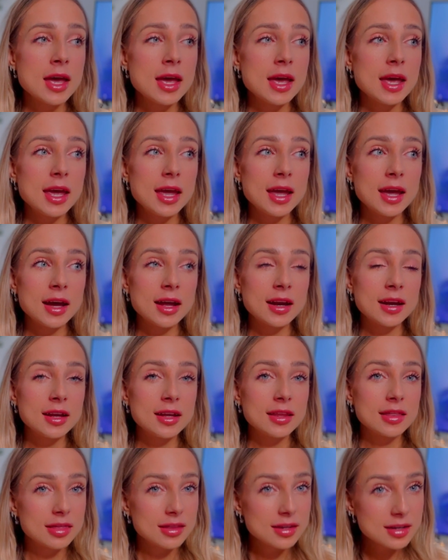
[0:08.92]
And
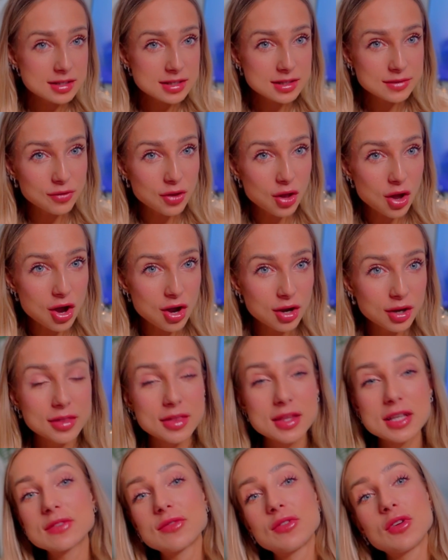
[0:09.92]
in this vlog, in
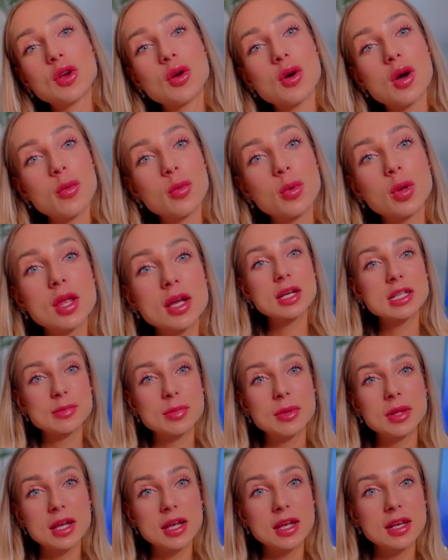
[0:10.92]
this video, I will
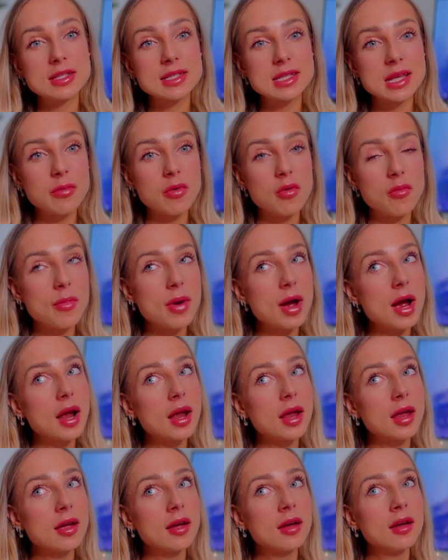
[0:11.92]
explain some of
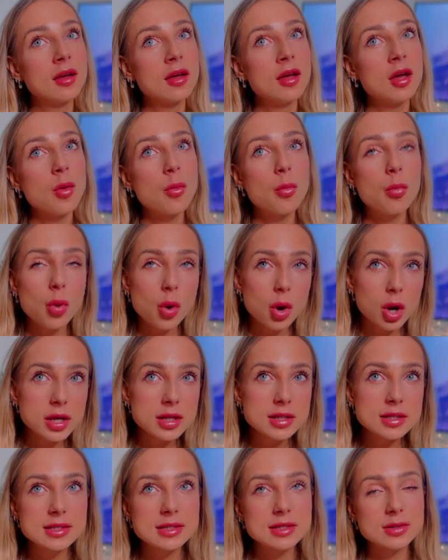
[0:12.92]
my
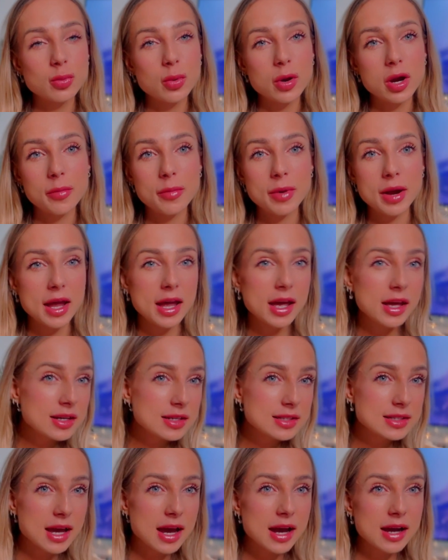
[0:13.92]
points, where my head
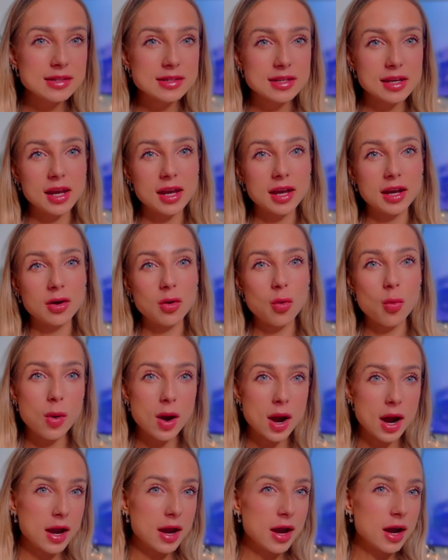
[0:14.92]
is at, and
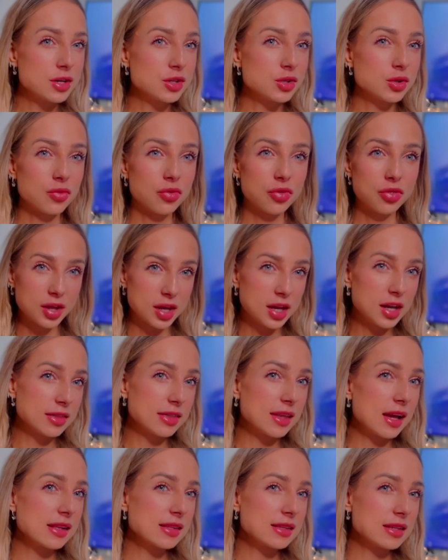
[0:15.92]
why I don't think
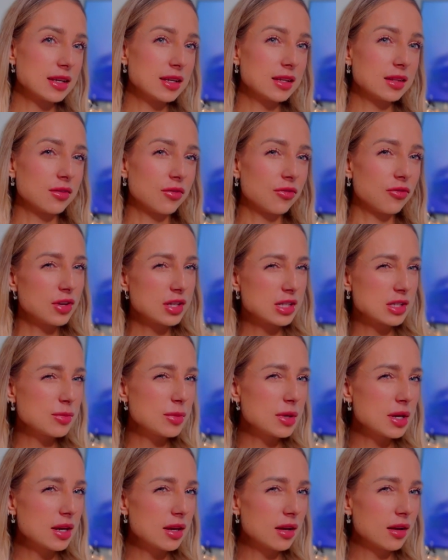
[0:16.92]
that it fits
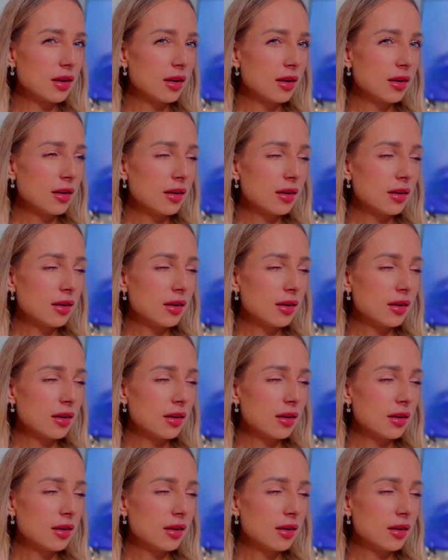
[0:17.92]
me